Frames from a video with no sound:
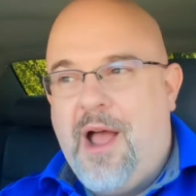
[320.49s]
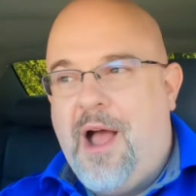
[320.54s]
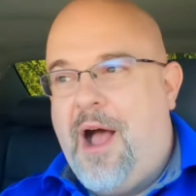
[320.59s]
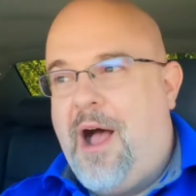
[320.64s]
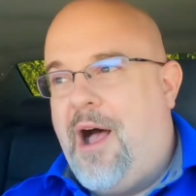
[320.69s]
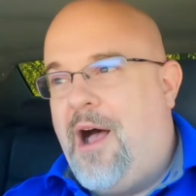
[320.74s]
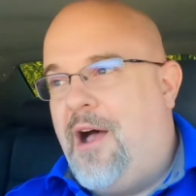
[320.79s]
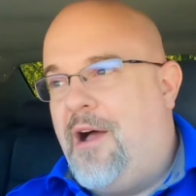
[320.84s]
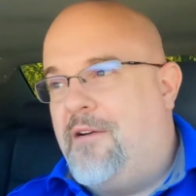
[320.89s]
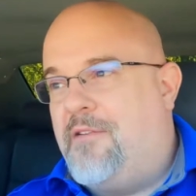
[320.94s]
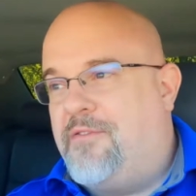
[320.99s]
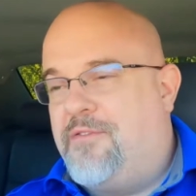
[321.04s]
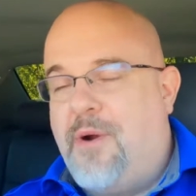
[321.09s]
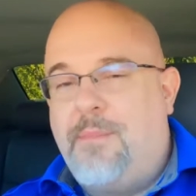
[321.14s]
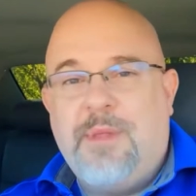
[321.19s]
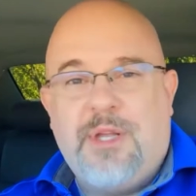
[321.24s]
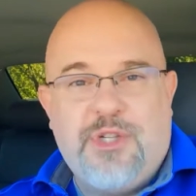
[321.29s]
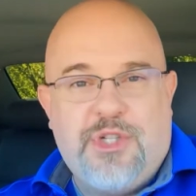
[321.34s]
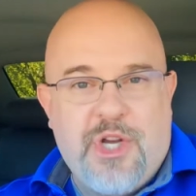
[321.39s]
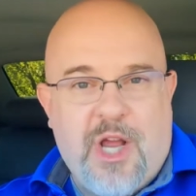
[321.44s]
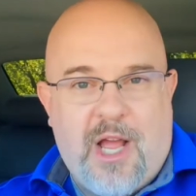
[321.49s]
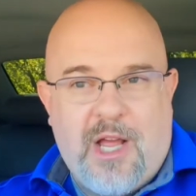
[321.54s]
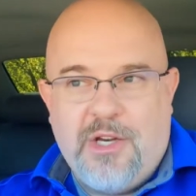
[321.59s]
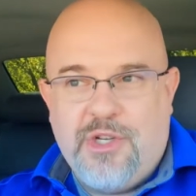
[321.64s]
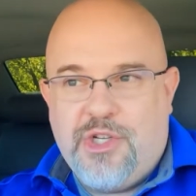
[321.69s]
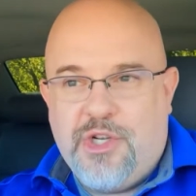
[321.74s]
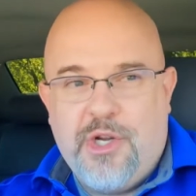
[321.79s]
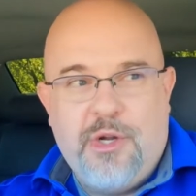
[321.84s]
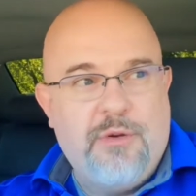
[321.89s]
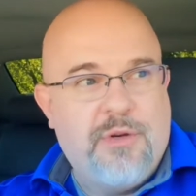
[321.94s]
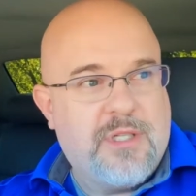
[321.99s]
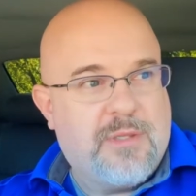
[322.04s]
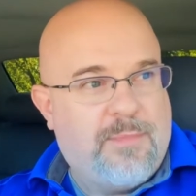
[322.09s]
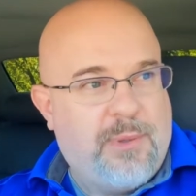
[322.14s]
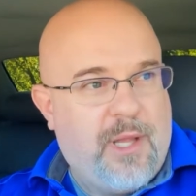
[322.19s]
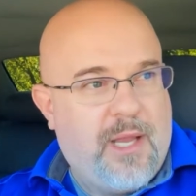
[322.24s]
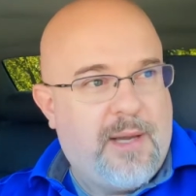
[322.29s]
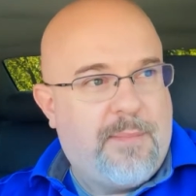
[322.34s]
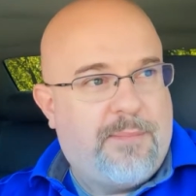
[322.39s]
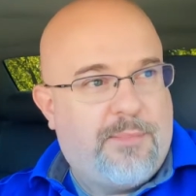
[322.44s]
From the judge, who is
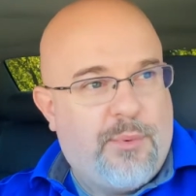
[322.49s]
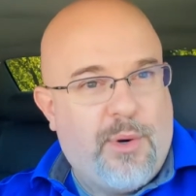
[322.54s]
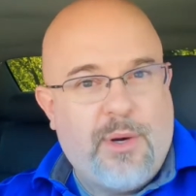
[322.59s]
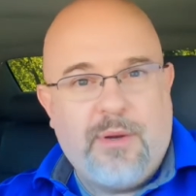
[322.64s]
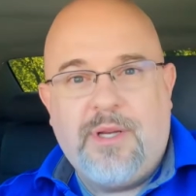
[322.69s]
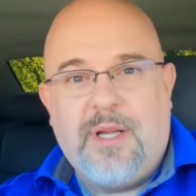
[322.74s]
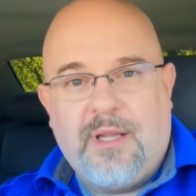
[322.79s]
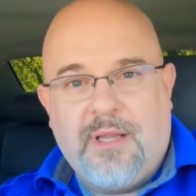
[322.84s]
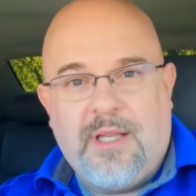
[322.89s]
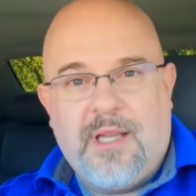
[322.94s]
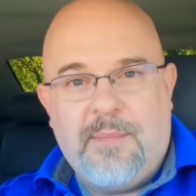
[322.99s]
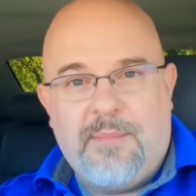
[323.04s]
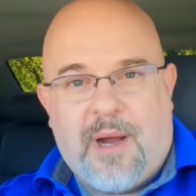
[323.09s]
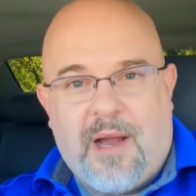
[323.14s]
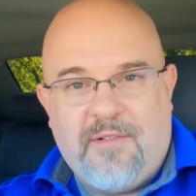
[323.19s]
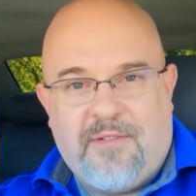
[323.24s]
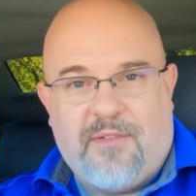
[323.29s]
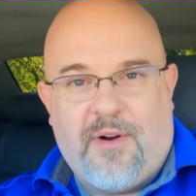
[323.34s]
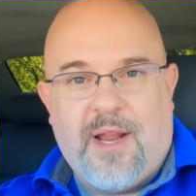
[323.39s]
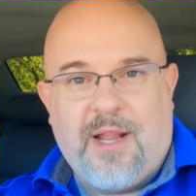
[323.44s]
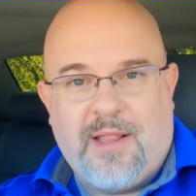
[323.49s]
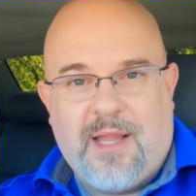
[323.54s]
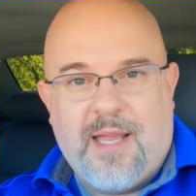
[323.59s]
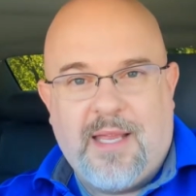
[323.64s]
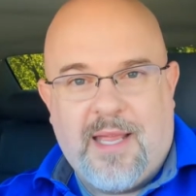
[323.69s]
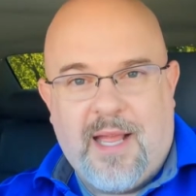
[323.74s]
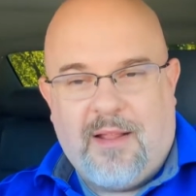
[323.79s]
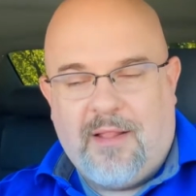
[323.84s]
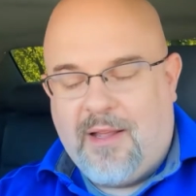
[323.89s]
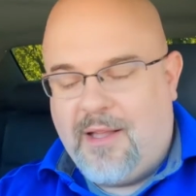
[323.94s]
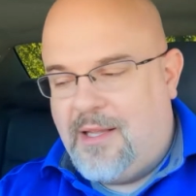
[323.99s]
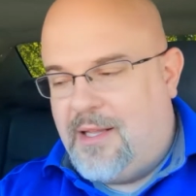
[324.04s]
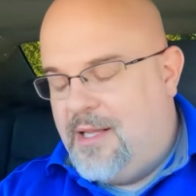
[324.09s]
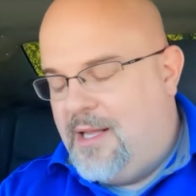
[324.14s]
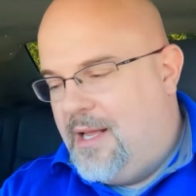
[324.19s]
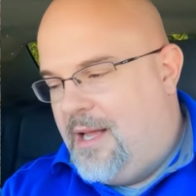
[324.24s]
played brilliantly by Frank Langella,